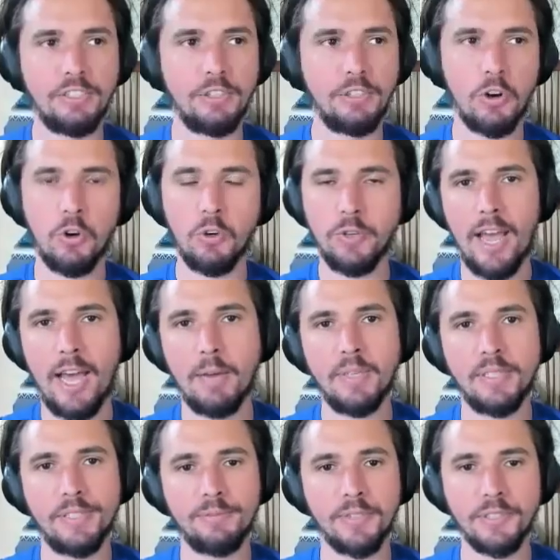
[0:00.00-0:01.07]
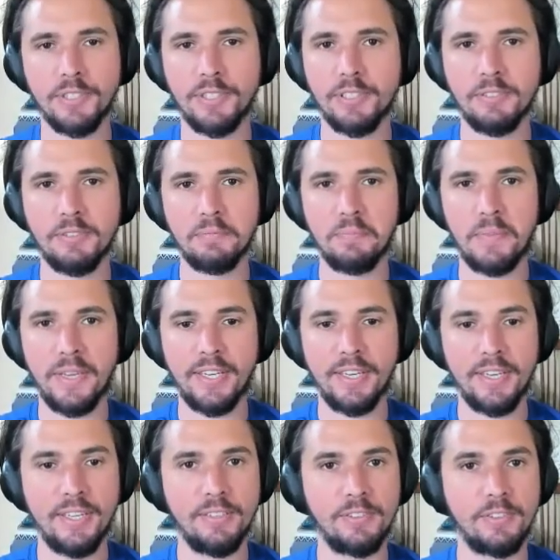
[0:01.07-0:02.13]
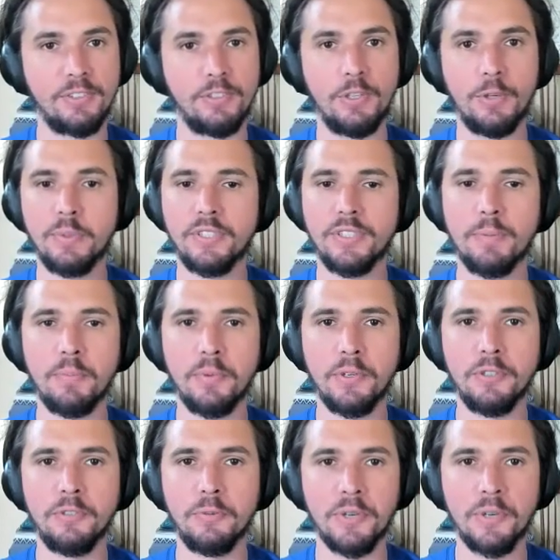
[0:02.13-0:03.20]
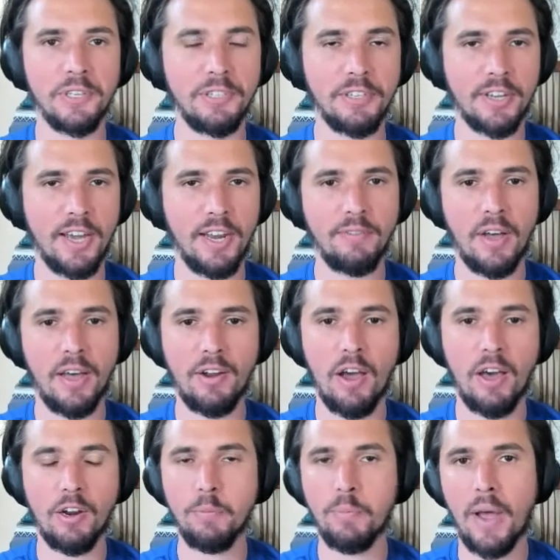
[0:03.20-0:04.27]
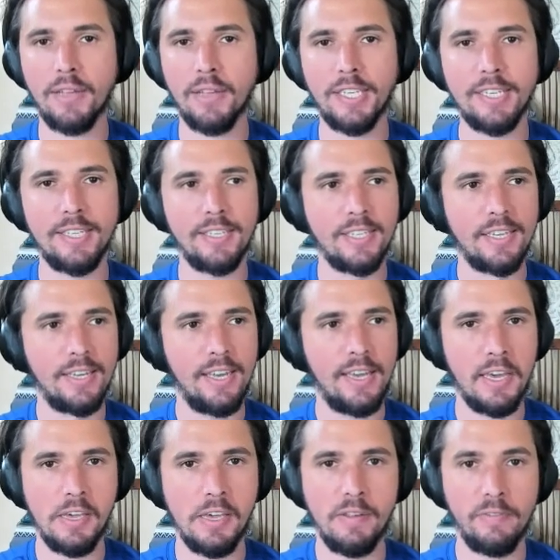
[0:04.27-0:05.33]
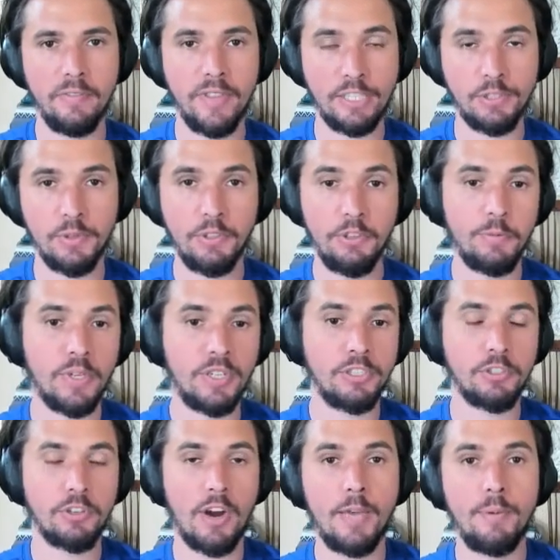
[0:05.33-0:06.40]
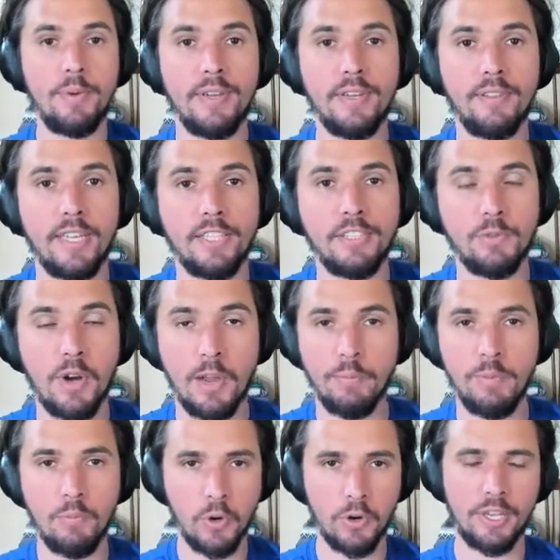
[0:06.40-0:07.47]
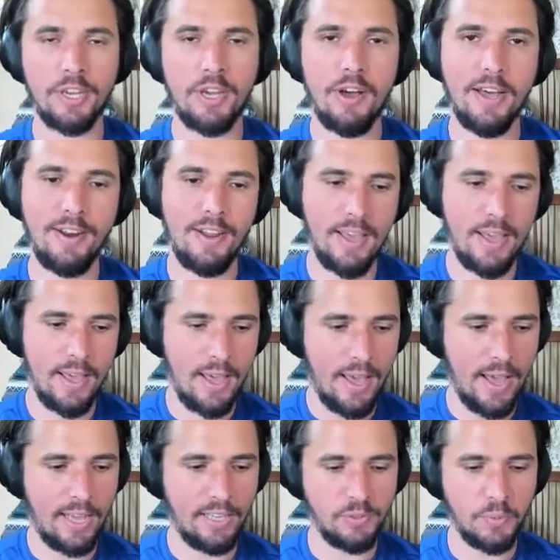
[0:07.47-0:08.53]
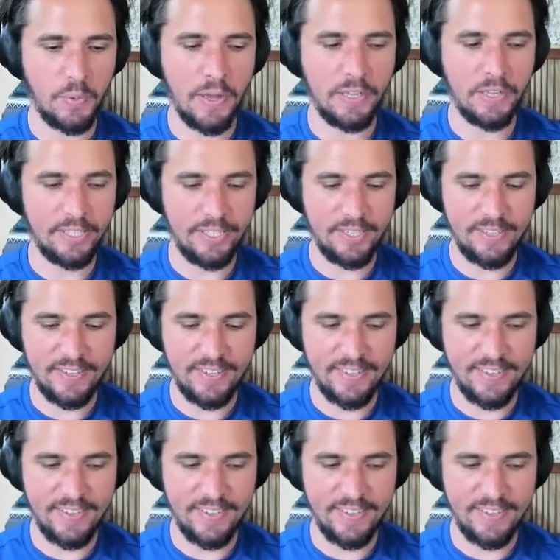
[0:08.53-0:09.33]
into your old habits versus making it stupid simple where you're kind of on autopilot. And that's what you've been describing. And that's what I've been working on as well. And